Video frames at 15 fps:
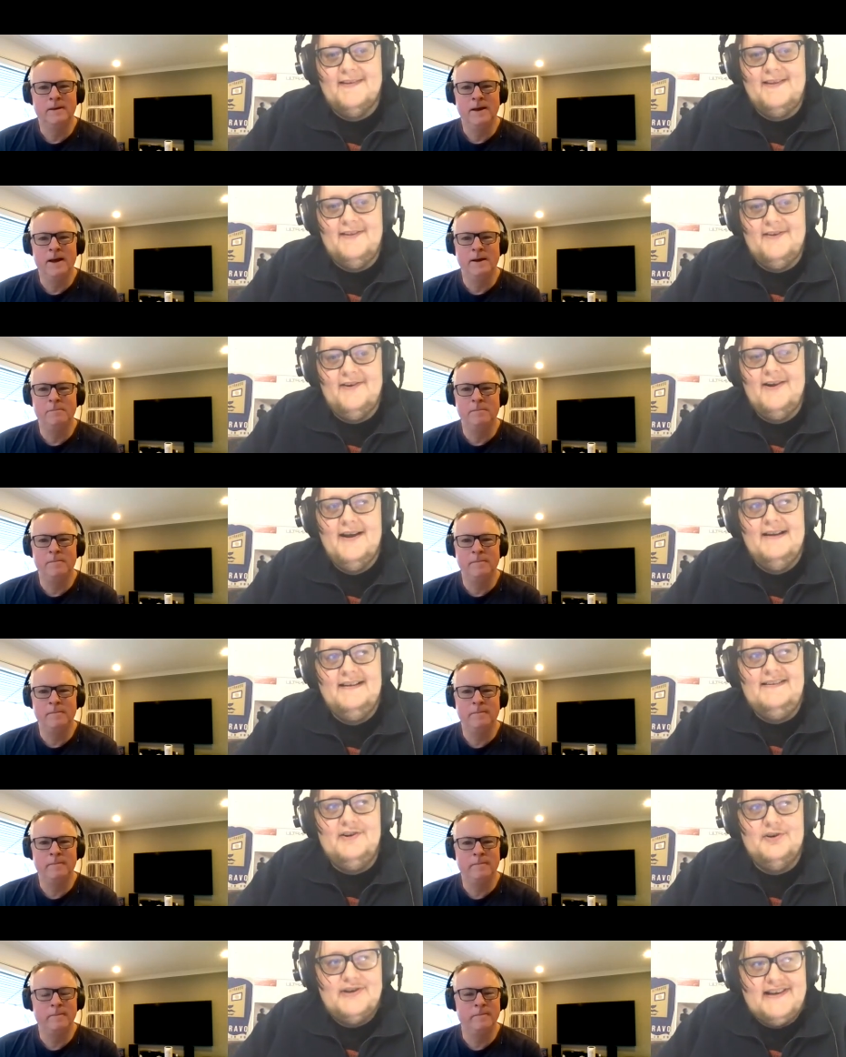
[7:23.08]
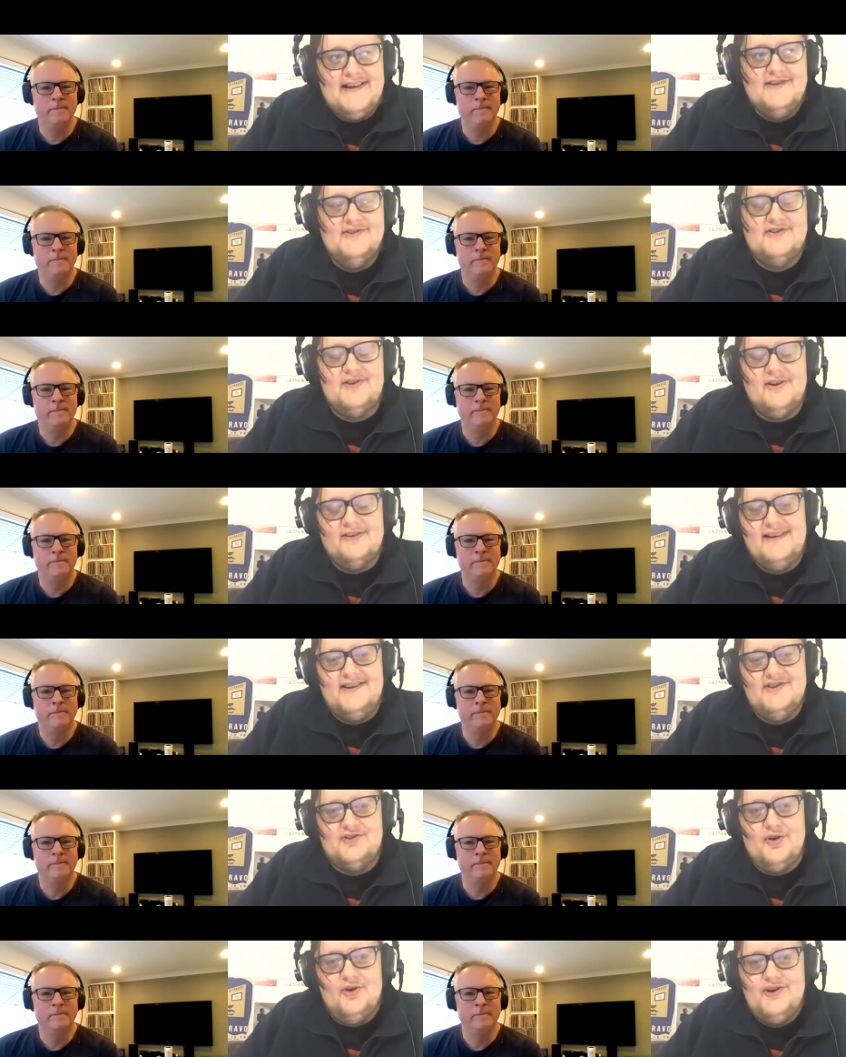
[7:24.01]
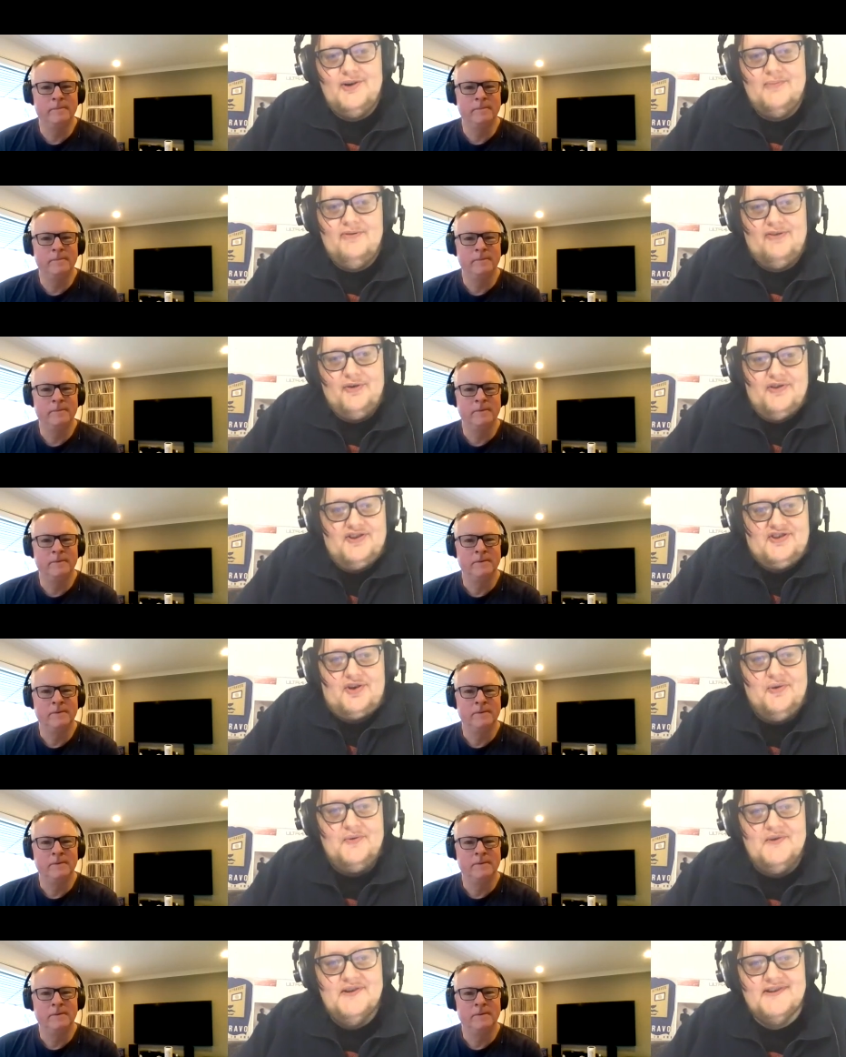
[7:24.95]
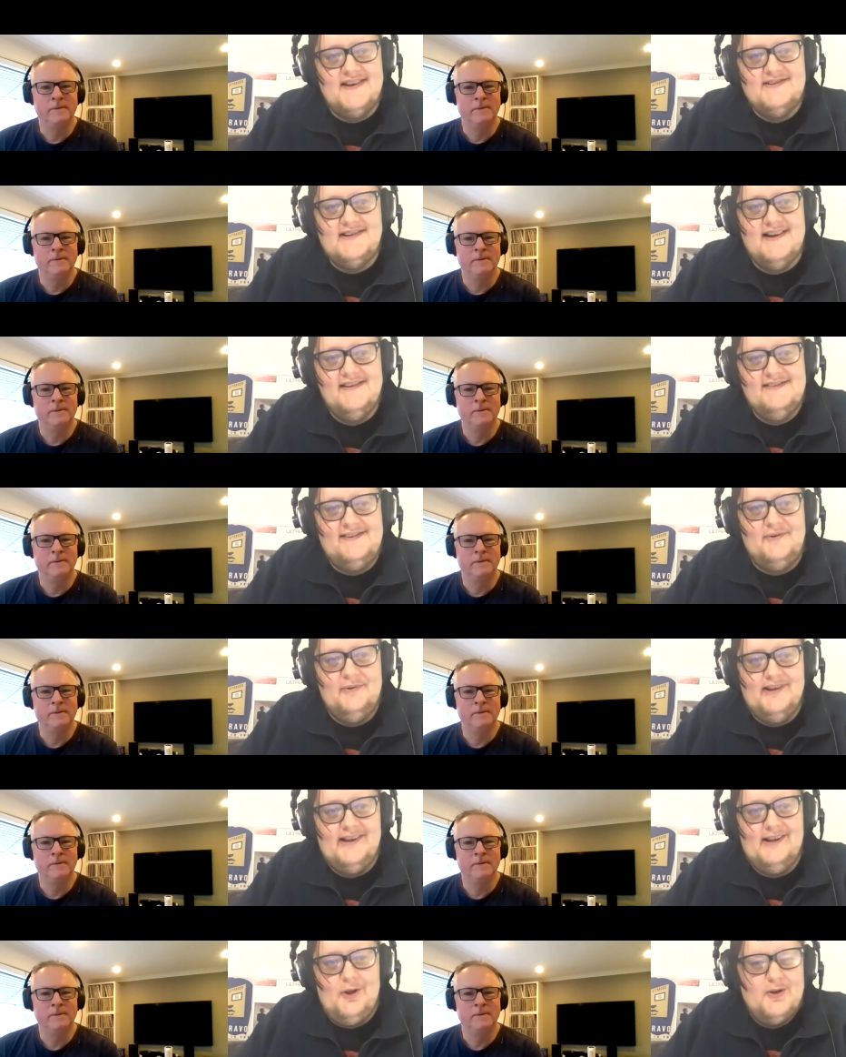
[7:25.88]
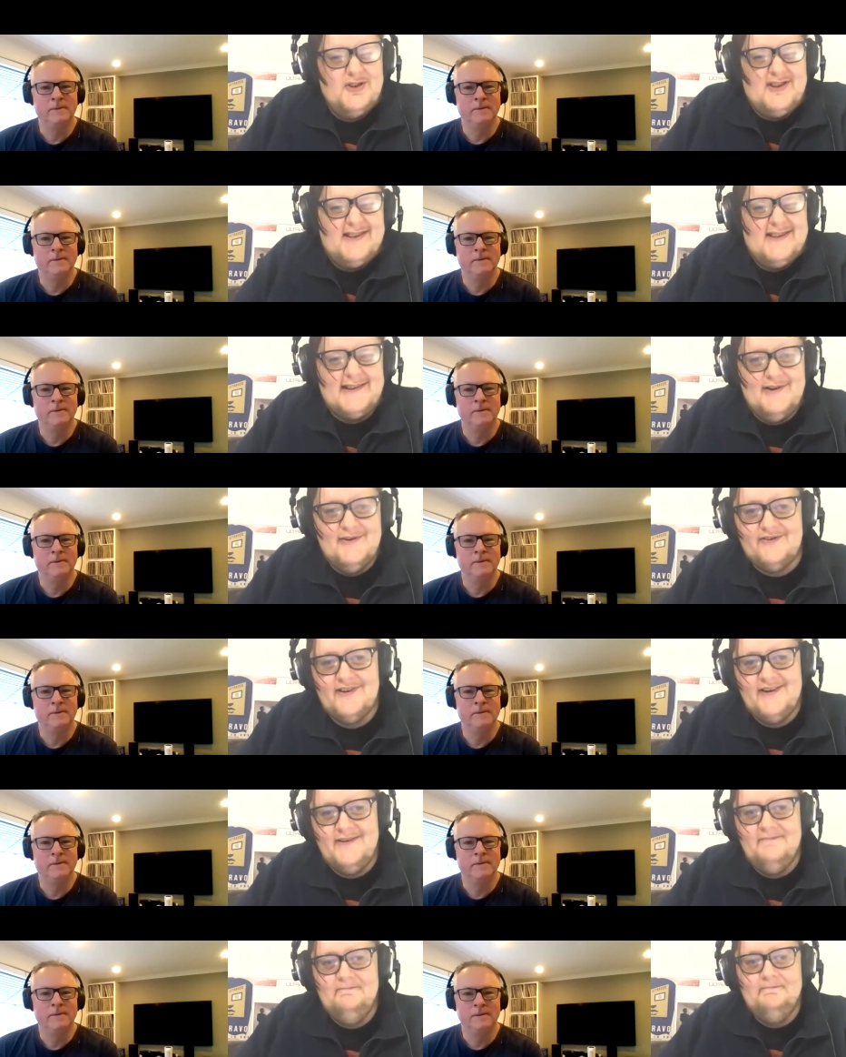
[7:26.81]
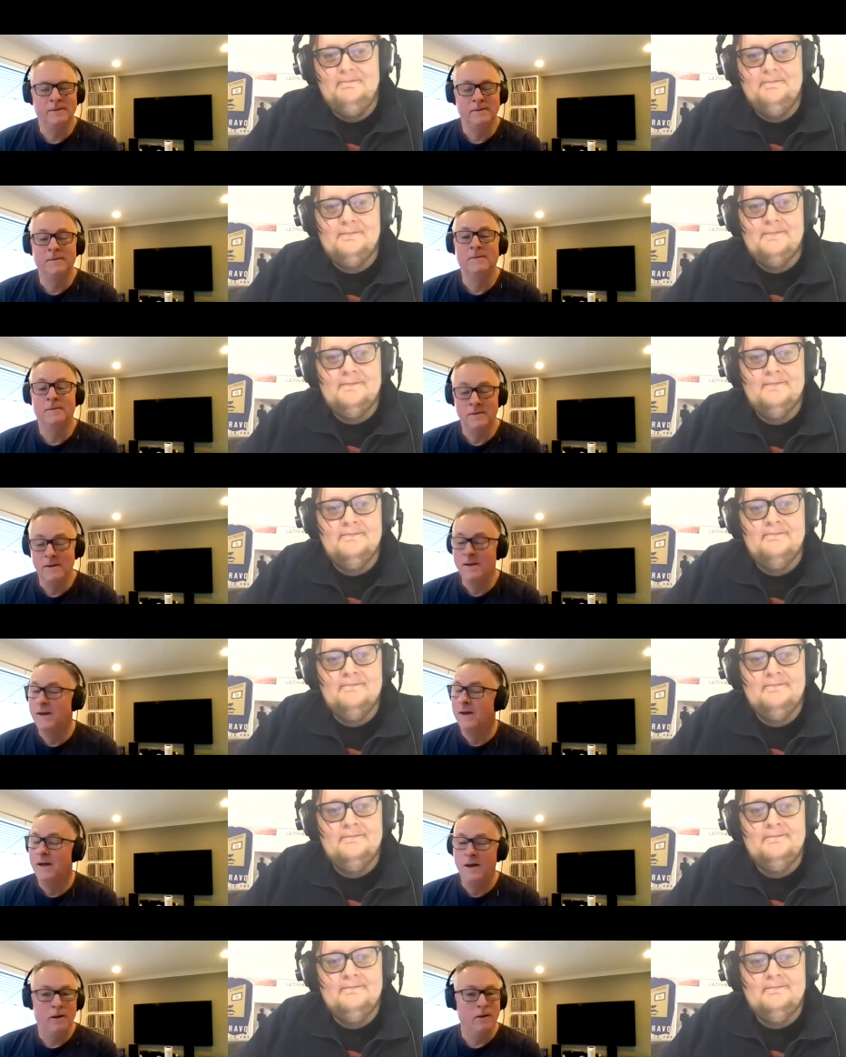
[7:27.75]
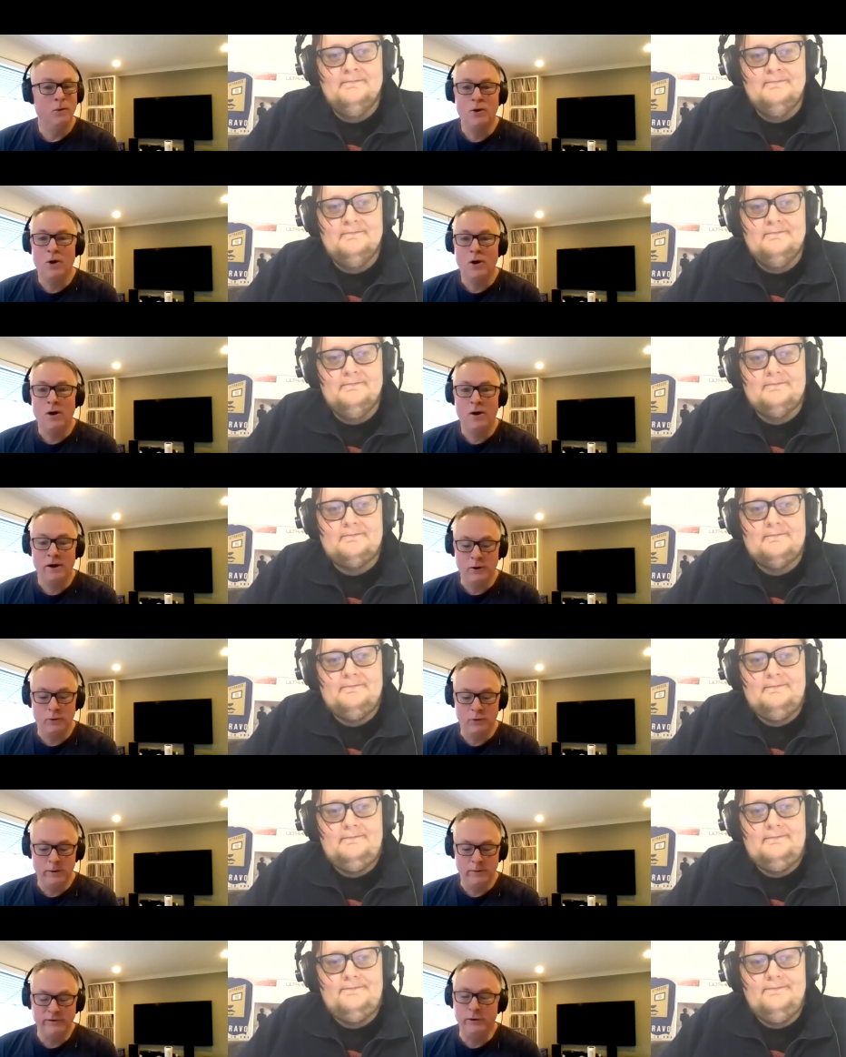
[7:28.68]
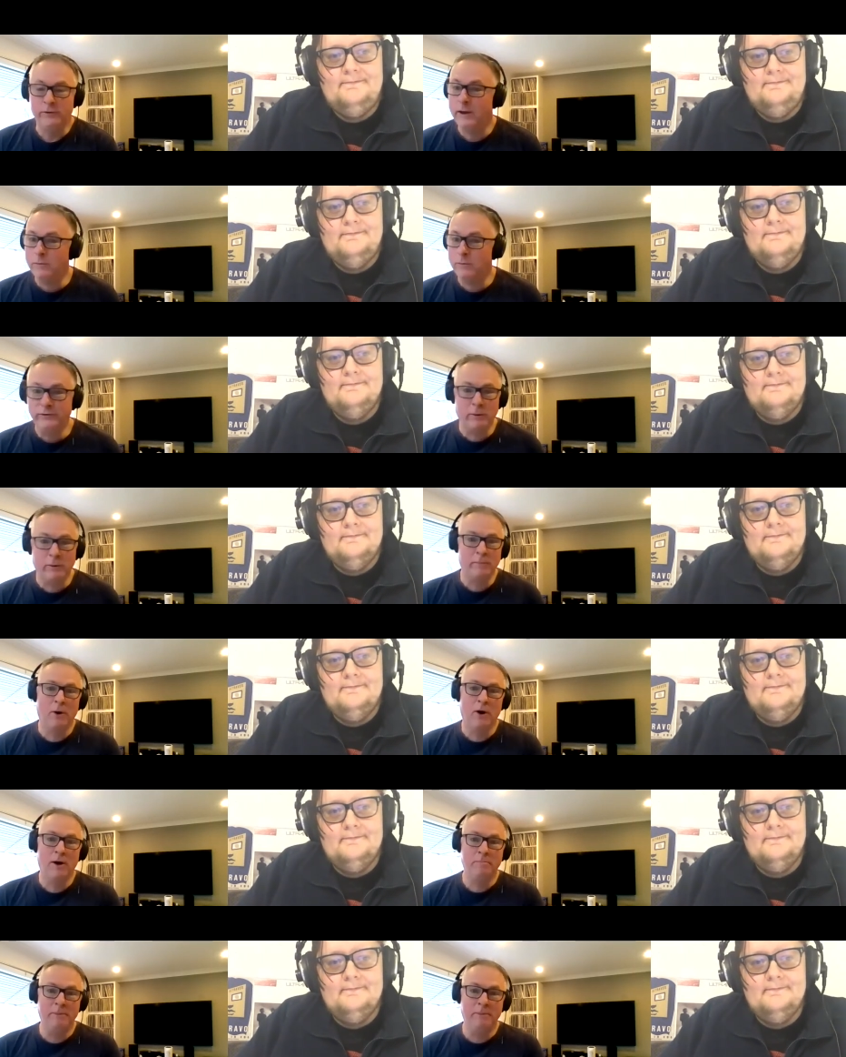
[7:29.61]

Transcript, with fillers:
Speaker 1: It's like they're they're deconstructing a genre before the genre has had a chance to really launch itself yet
Speaker 2: look, I, I, agree with you. That was one of